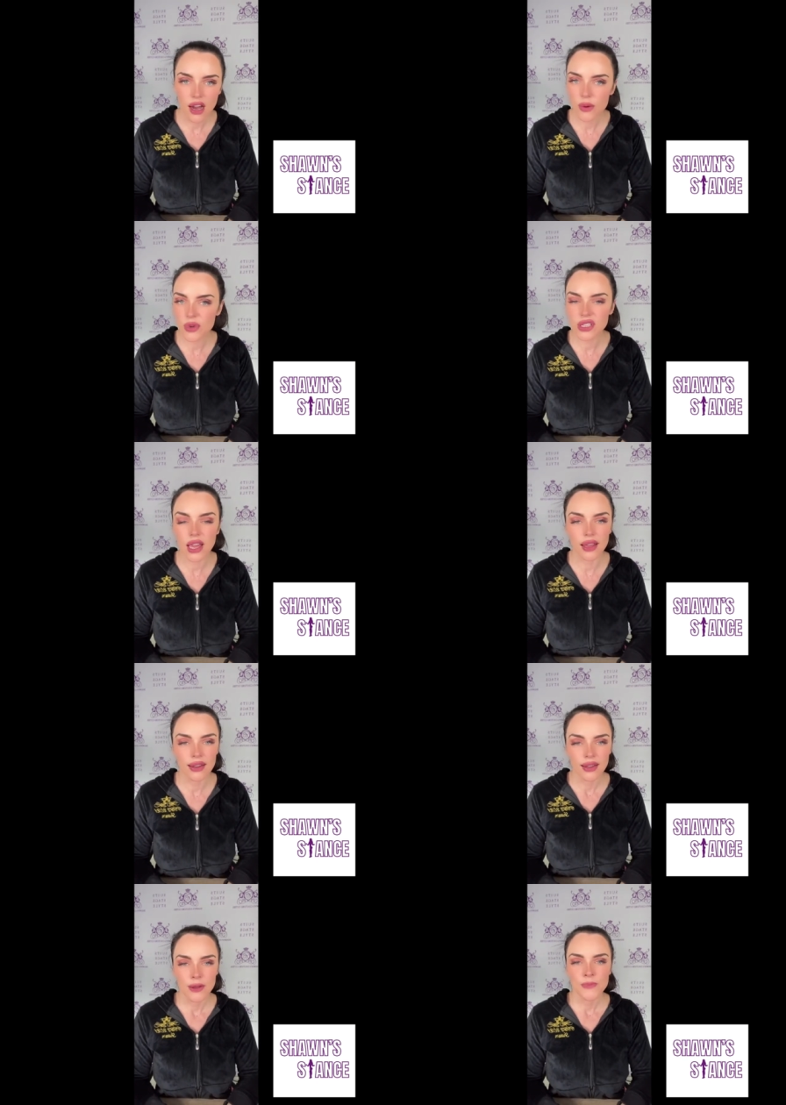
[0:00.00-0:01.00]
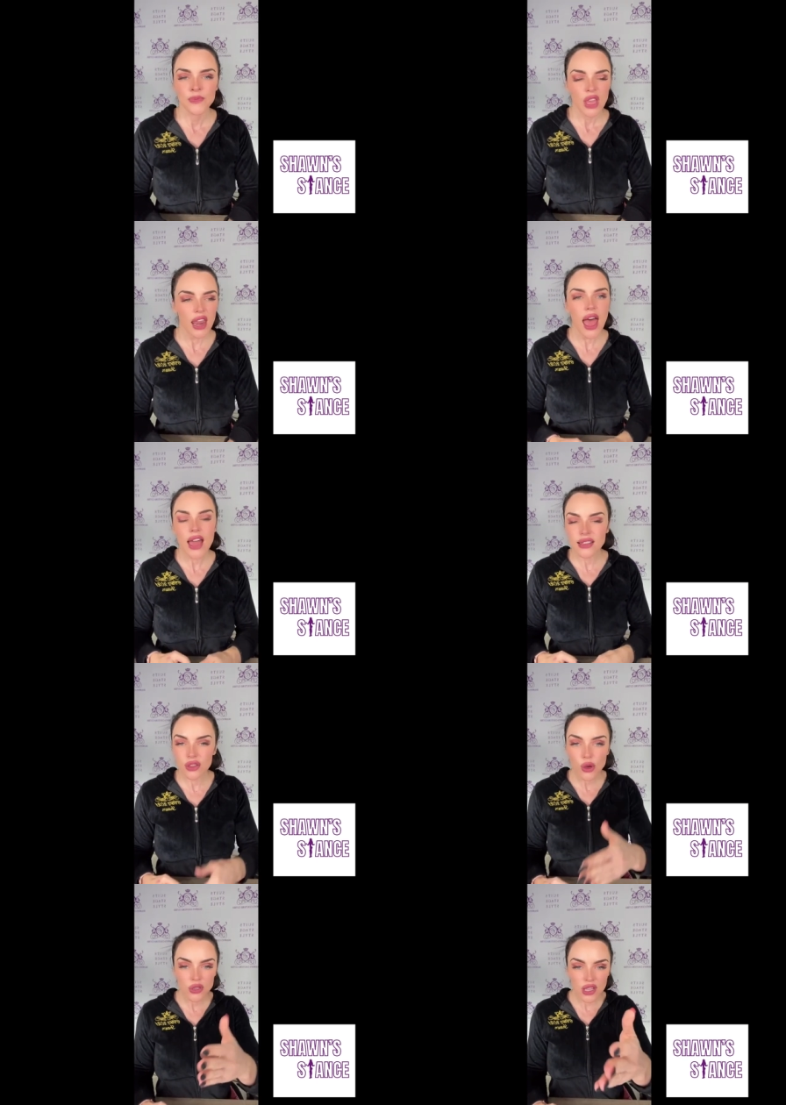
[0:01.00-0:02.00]
one hundred percent. And
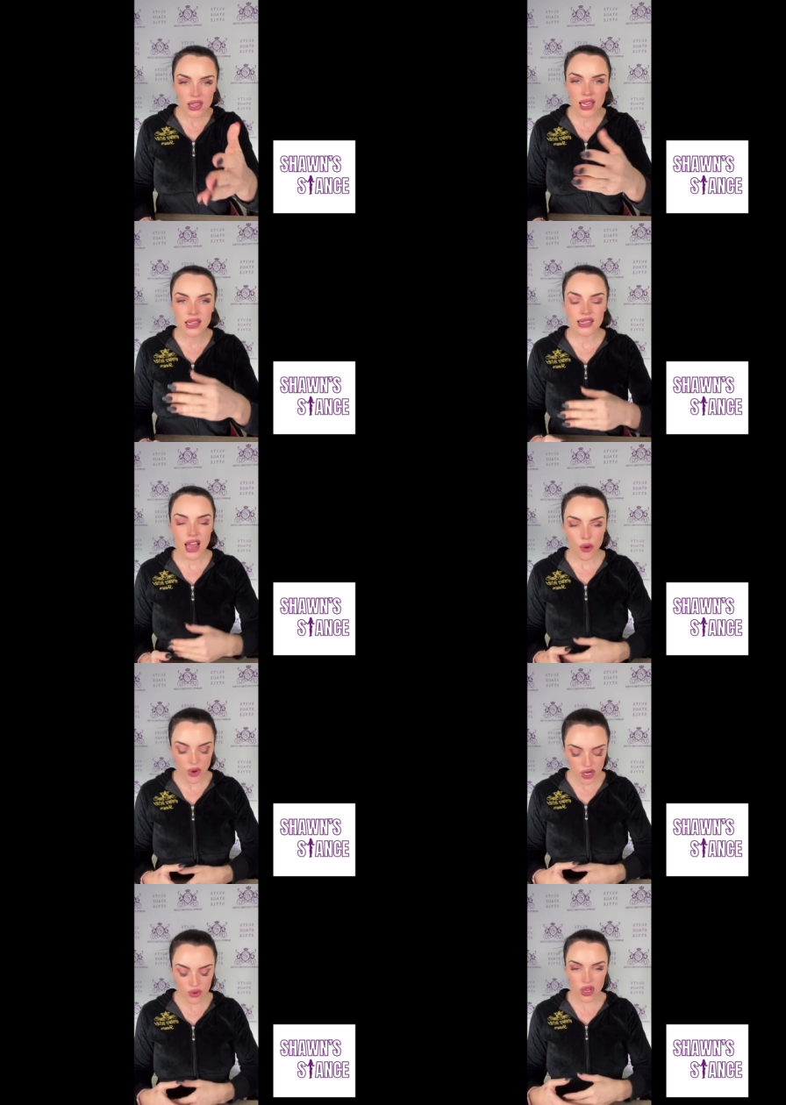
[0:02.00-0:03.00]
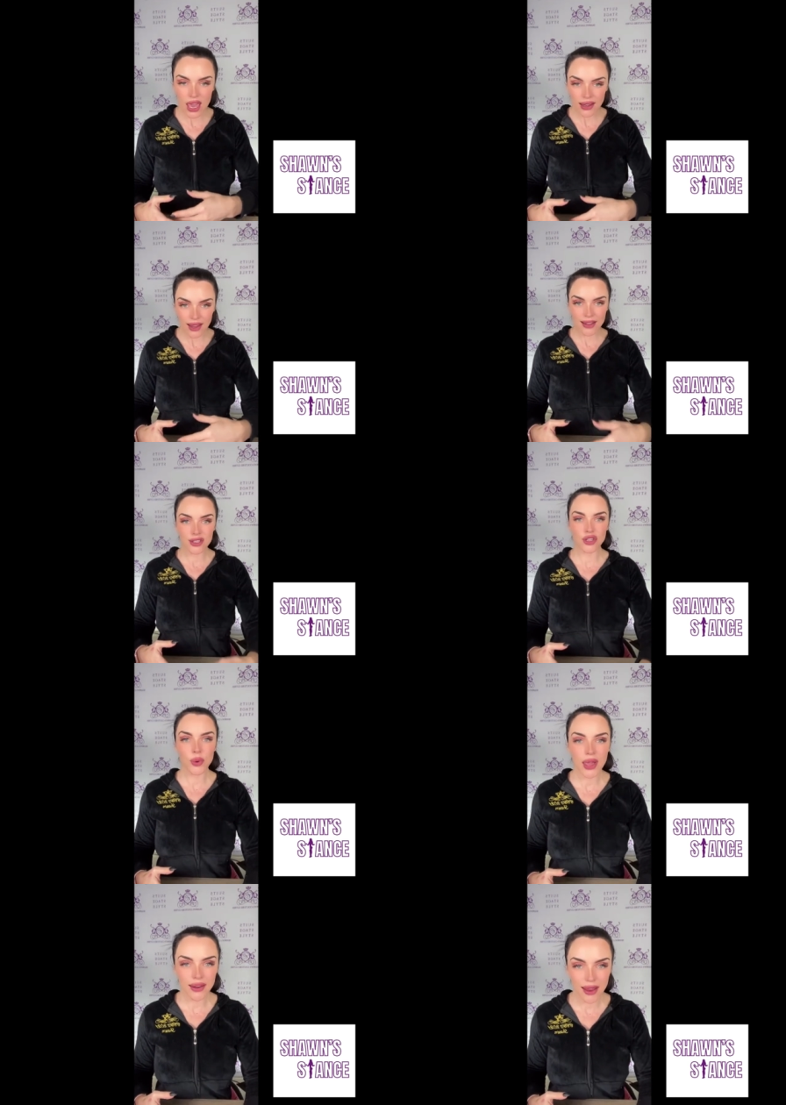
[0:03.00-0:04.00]
at, those are the things now when you get
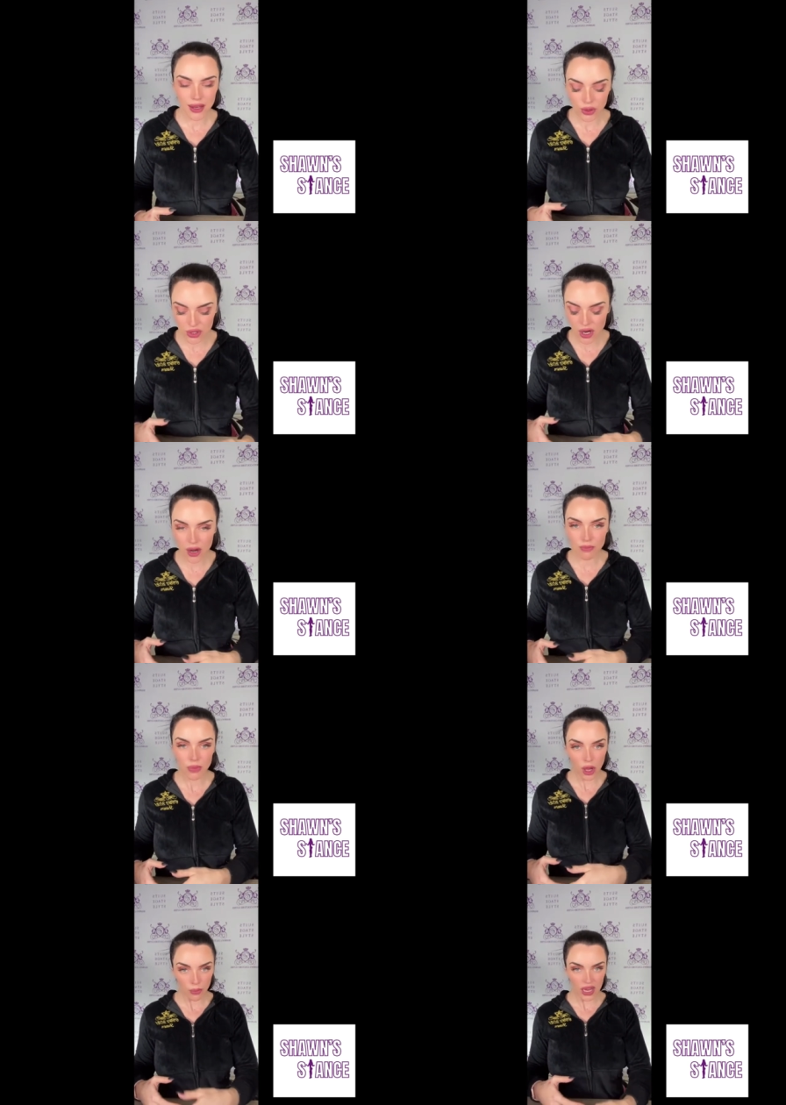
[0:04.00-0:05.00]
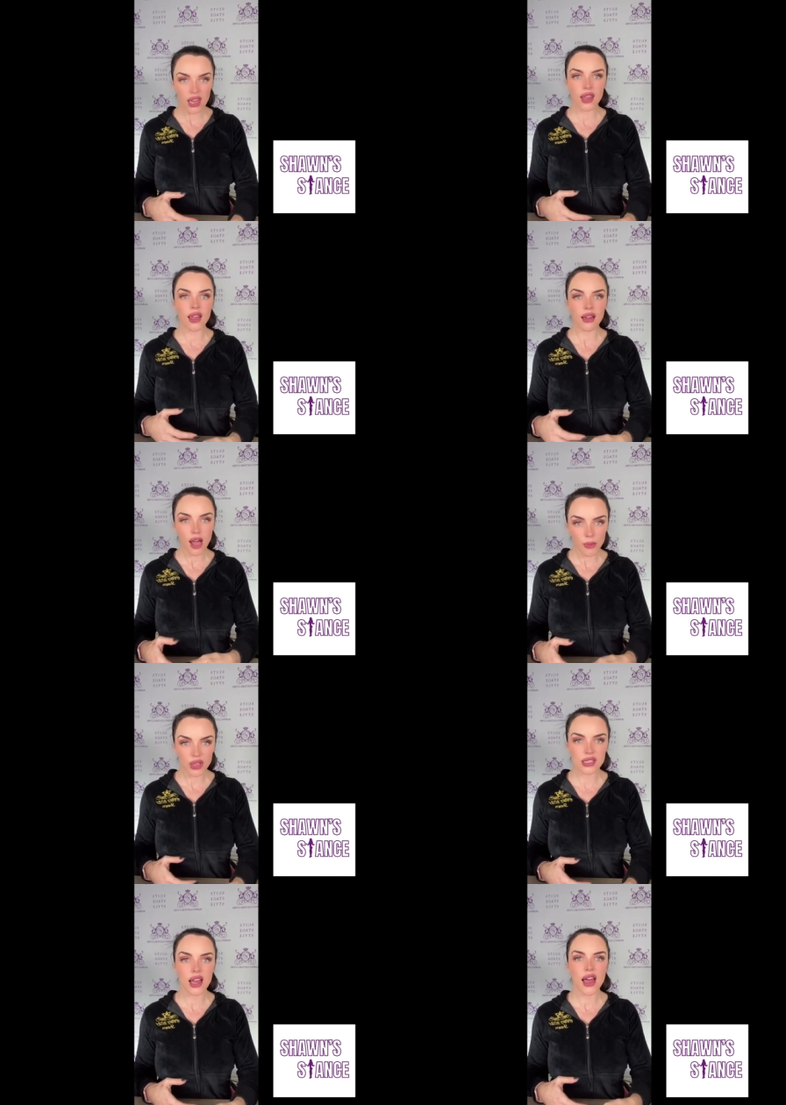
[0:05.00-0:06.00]
into it and you start competing a
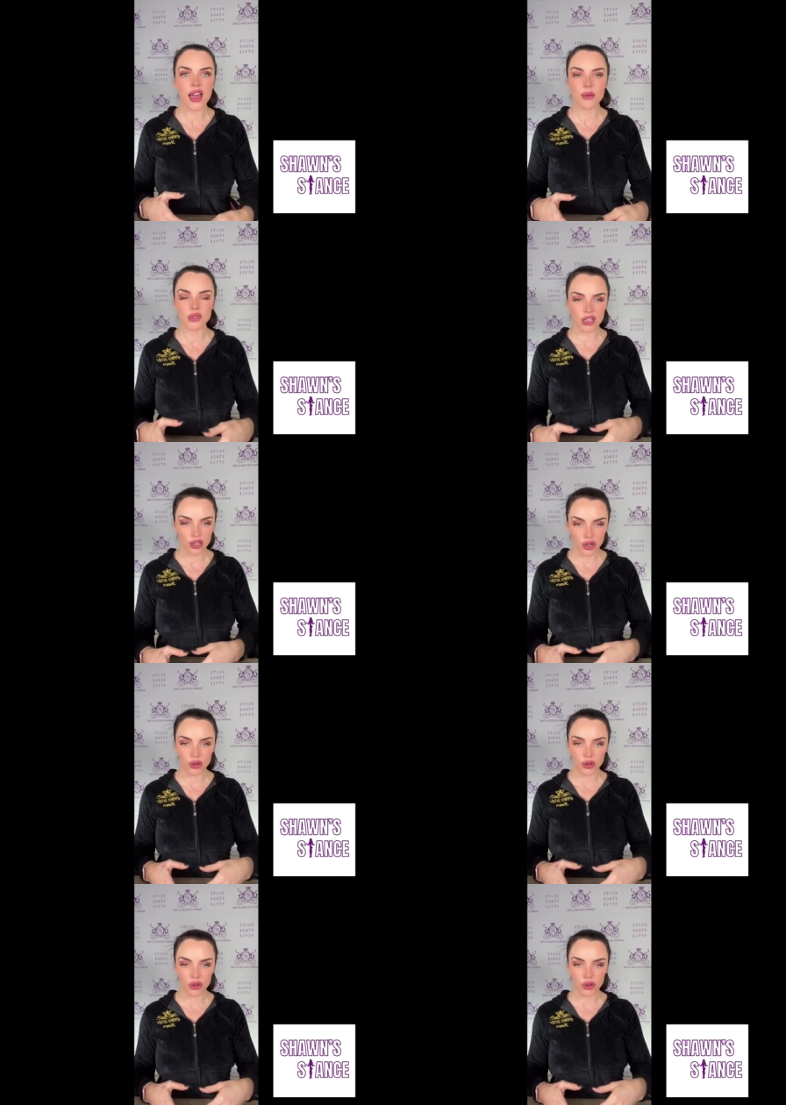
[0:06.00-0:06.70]
couple of times and,